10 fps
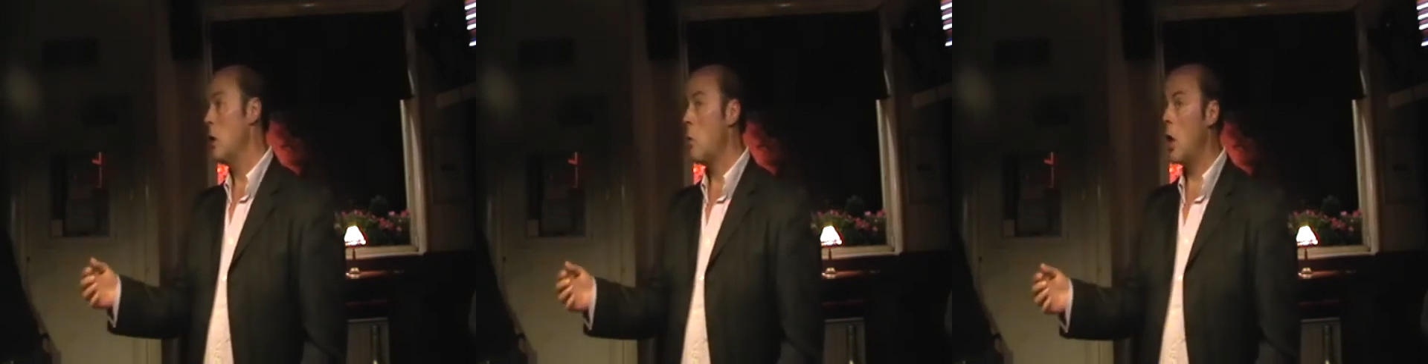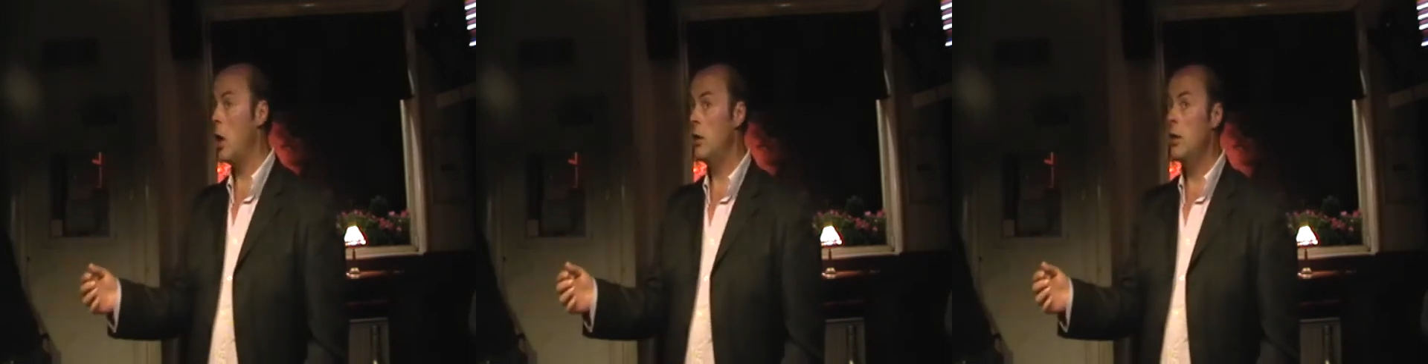
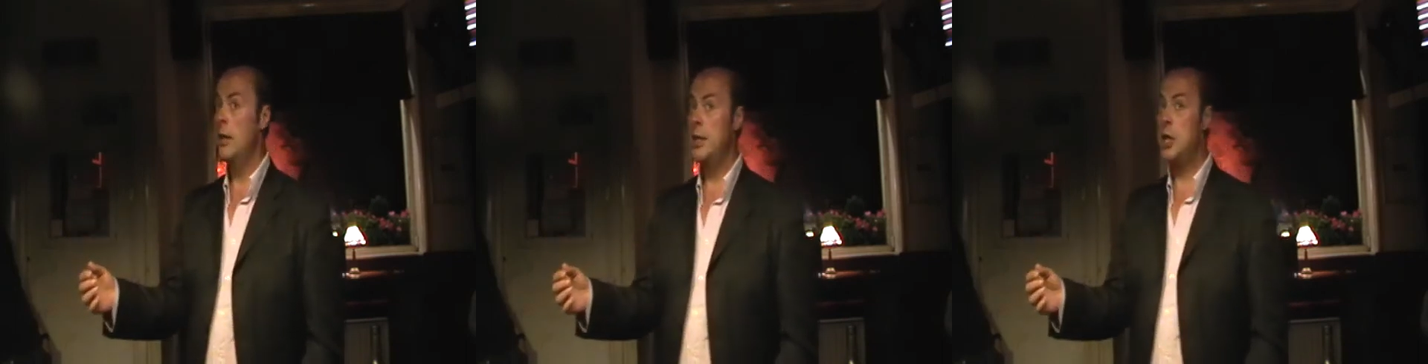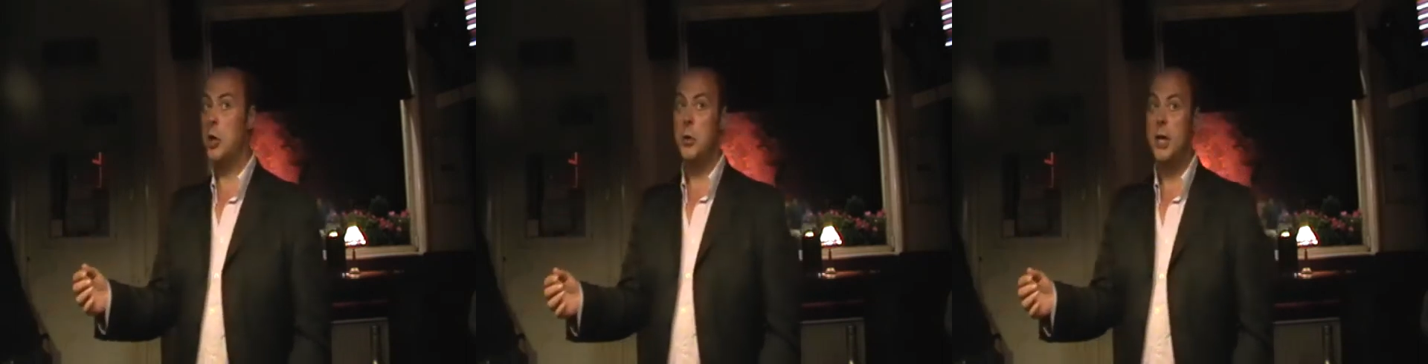well, you
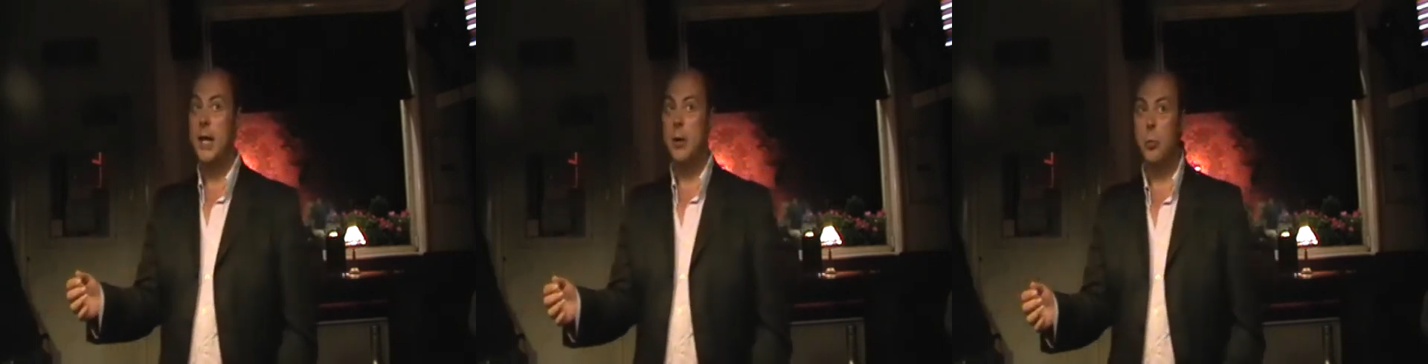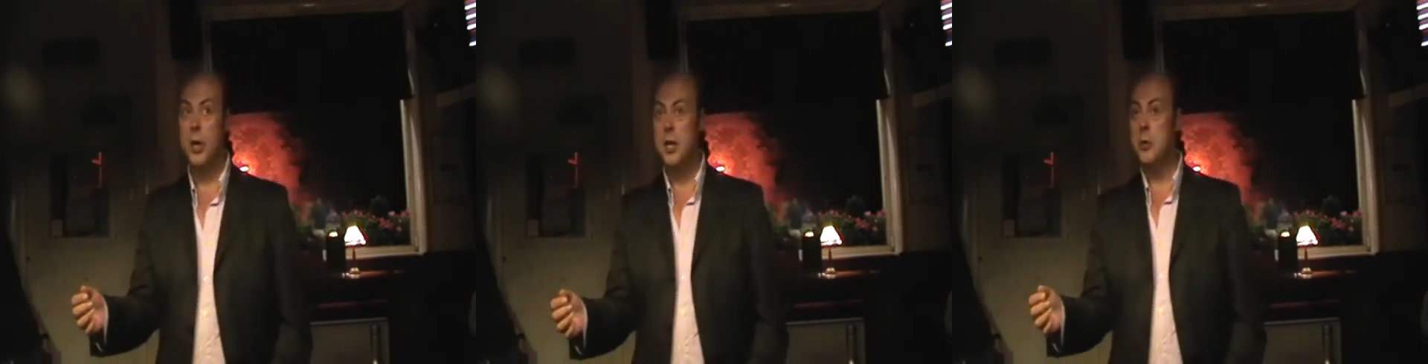know,
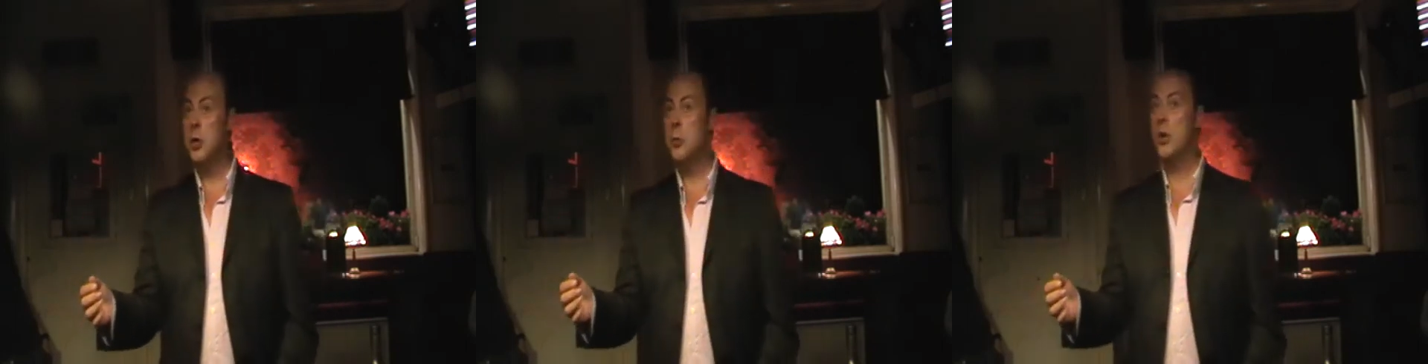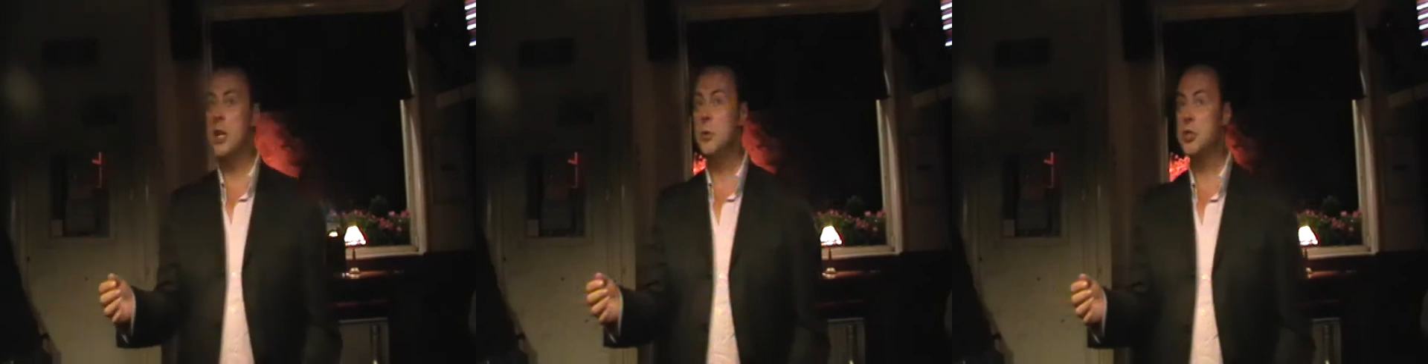we don't know
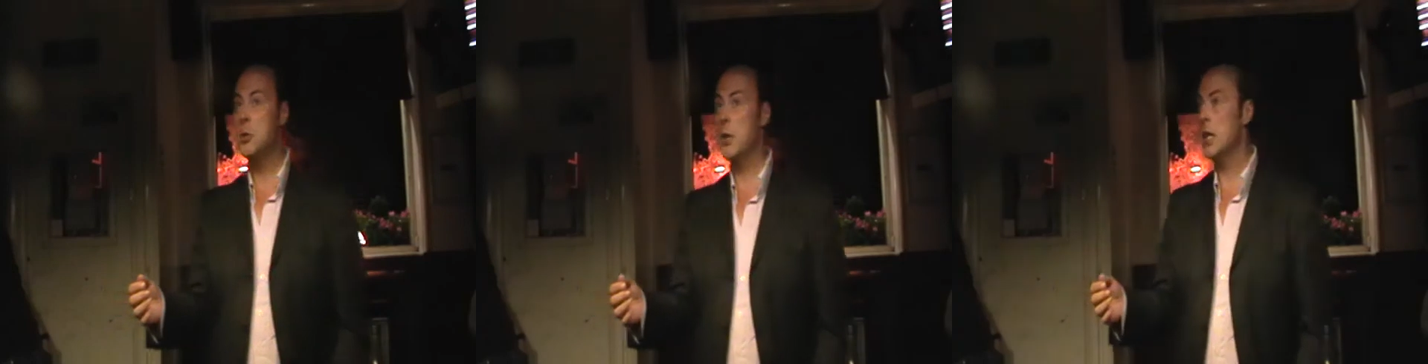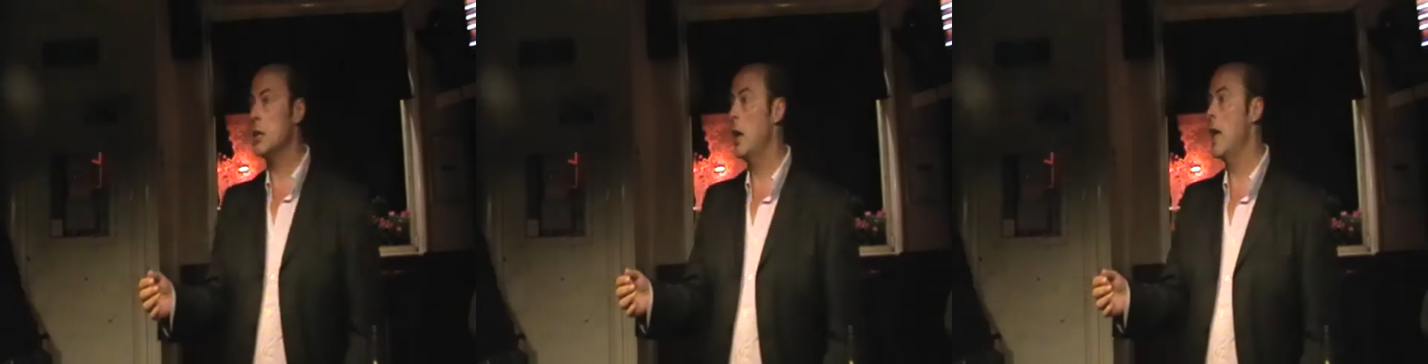what he was doing
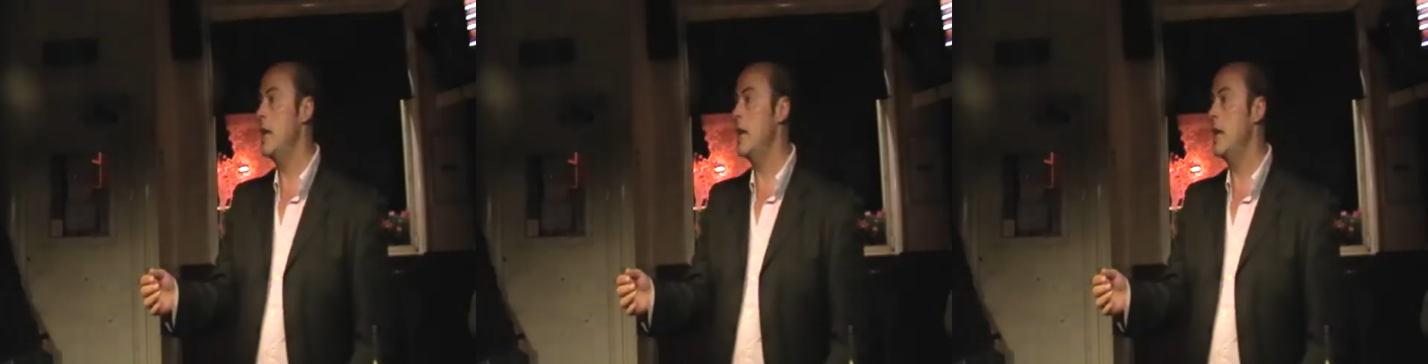at night.